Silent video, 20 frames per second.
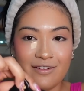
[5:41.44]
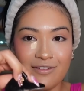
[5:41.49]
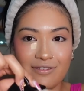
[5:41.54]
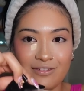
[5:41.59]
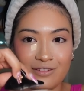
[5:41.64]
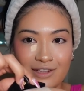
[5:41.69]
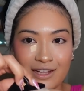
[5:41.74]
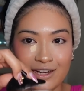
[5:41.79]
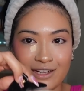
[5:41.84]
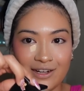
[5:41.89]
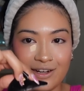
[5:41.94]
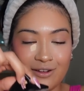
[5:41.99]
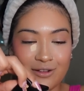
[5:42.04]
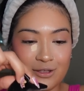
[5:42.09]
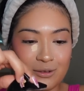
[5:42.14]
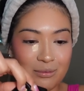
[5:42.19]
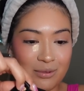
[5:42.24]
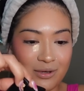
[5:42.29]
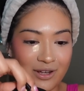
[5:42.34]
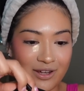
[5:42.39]
Flatten out
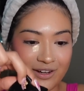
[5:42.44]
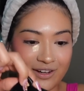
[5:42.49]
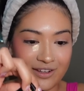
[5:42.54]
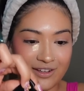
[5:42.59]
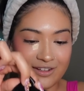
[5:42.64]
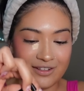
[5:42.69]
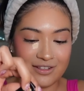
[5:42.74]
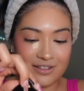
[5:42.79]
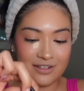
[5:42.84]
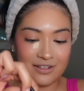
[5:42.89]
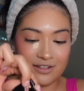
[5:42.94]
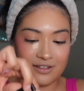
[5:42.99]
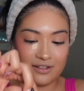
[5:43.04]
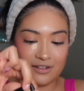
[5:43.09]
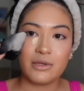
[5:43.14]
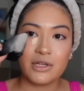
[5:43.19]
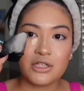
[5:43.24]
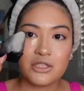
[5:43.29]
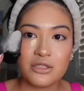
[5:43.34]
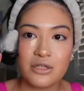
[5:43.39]
the product,
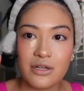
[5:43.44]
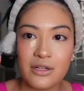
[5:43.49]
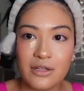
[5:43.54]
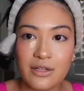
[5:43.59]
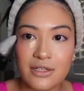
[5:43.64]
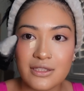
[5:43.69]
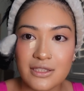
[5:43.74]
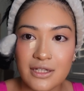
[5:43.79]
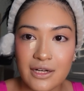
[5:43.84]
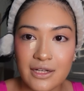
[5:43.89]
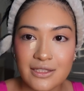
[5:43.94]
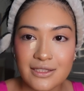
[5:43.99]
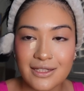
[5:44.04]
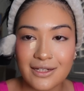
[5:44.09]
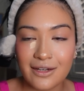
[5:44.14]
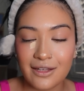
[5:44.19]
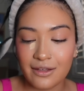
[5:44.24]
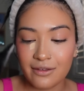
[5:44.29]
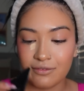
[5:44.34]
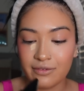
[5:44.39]
make sure it looks nice
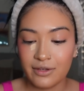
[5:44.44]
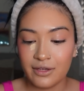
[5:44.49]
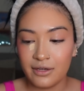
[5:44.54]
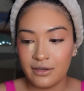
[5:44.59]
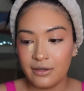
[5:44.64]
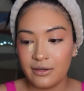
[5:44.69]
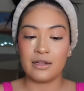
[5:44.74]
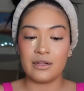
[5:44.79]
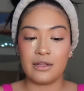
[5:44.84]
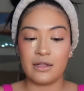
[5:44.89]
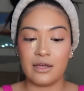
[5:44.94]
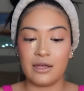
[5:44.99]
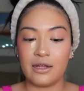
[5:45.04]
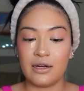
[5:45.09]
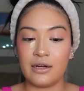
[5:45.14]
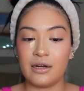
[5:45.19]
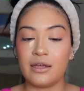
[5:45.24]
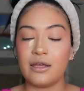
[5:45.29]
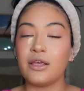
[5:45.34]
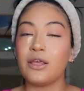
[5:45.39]
and even, and
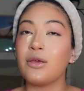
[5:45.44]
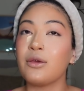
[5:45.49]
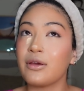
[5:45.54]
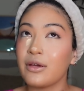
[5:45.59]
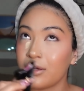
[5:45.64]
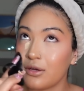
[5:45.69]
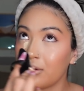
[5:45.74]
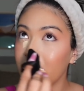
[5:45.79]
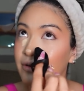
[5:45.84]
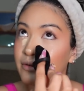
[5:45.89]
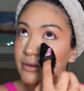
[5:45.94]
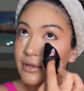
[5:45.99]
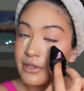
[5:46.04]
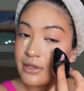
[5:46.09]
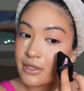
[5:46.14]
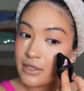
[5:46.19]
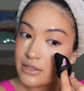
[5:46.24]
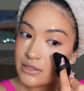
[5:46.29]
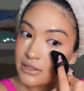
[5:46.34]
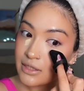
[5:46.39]
then you can go in with
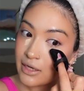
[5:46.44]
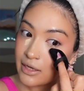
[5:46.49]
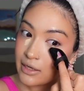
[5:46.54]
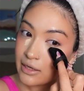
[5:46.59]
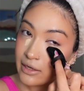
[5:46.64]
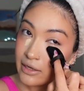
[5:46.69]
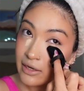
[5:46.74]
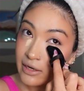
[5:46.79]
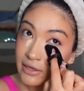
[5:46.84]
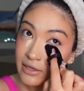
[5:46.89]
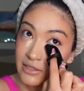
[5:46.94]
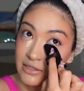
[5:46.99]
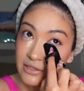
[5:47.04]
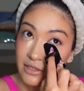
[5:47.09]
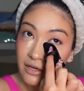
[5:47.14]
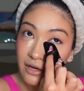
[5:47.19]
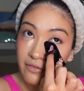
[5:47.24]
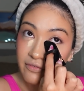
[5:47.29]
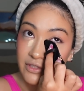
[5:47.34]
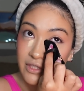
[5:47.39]
it. And I kind of
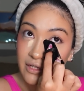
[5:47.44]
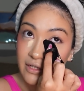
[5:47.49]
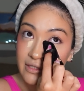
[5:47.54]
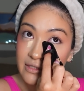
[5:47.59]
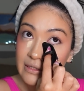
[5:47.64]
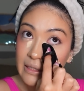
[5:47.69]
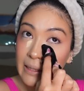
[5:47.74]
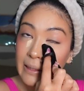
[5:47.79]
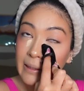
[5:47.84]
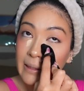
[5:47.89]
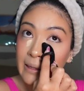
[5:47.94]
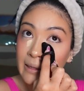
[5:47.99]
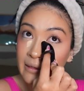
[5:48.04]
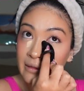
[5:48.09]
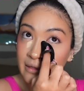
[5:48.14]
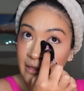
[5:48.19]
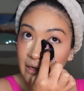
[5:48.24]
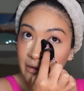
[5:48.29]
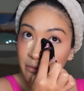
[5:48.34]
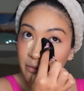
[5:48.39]
start off to the side
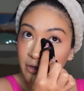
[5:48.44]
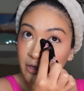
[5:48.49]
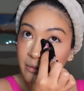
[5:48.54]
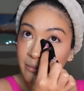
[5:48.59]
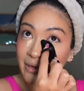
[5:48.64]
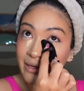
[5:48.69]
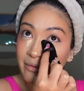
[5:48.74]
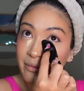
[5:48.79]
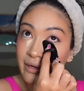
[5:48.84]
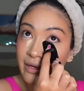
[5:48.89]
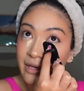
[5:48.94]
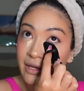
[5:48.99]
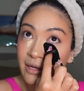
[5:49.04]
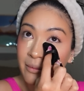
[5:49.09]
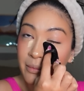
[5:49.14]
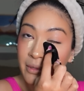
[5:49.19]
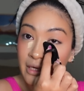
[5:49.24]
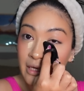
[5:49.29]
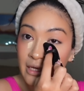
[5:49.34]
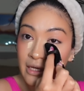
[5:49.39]
and then work my way
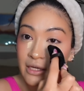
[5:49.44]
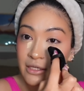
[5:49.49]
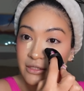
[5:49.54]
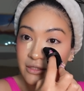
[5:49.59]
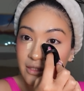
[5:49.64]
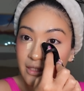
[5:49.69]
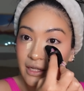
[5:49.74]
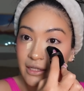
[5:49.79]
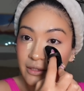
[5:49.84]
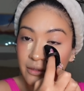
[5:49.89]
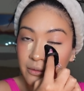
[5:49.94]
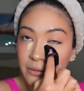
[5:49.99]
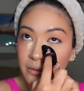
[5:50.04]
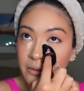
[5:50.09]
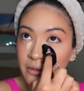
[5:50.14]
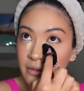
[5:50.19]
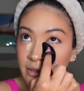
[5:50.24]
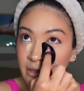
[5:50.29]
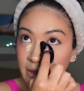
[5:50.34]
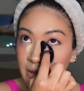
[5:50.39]
up to that little
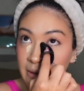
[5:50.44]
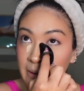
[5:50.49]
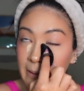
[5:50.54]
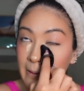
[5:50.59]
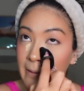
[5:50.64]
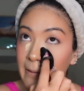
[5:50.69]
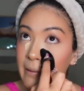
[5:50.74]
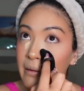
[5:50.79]
corner.